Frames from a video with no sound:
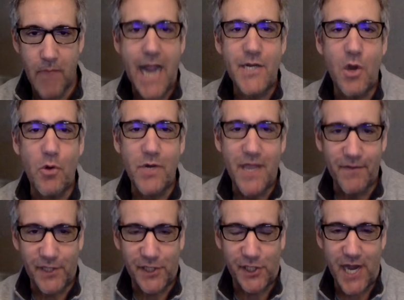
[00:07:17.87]
I don't
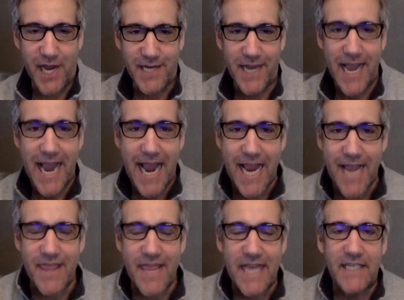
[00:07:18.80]
give a shit. He
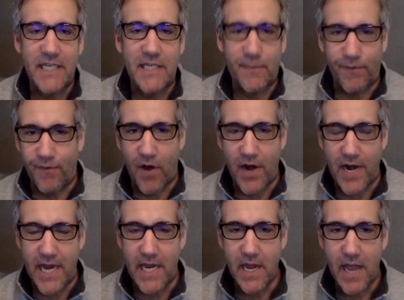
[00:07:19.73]
thinks it's
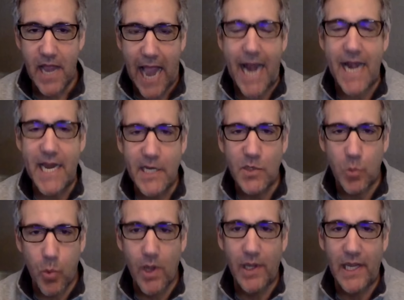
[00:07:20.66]
funny, and he's
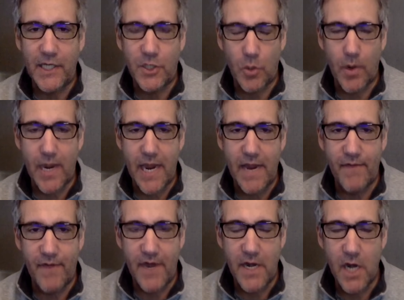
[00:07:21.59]
willing to
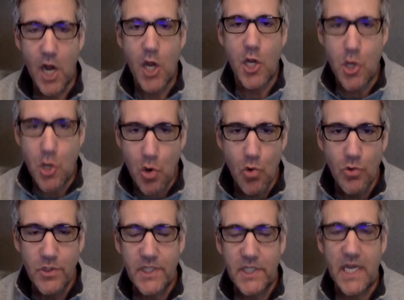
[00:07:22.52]
even
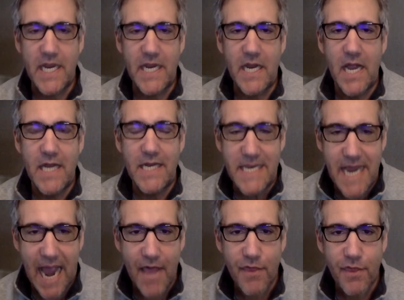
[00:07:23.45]
use the
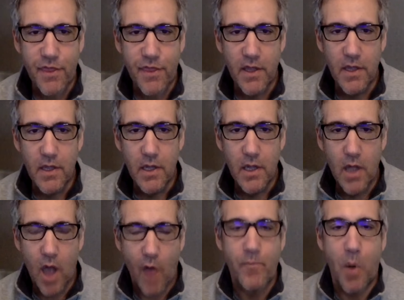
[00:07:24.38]
death
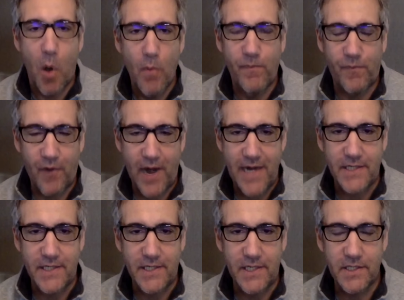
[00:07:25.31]
of Pope
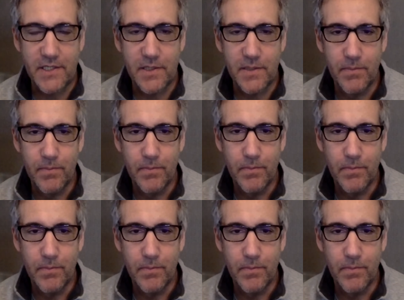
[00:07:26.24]
Francis.